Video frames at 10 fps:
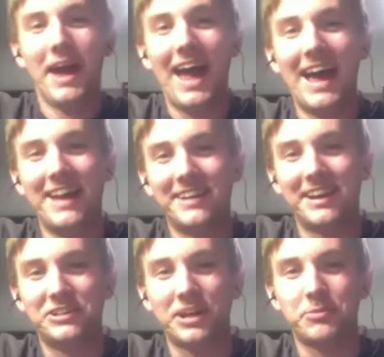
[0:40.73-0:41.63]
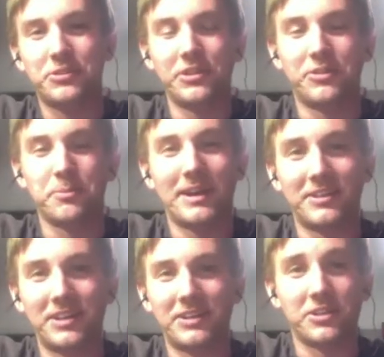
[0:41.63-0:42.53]
And James still isn't paying
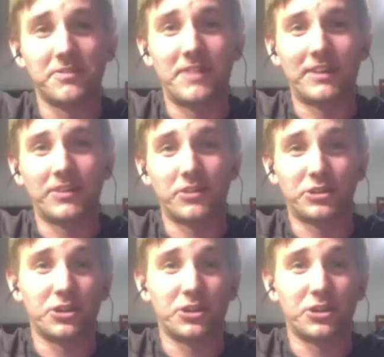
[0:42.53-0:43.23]
attention to the fact that the show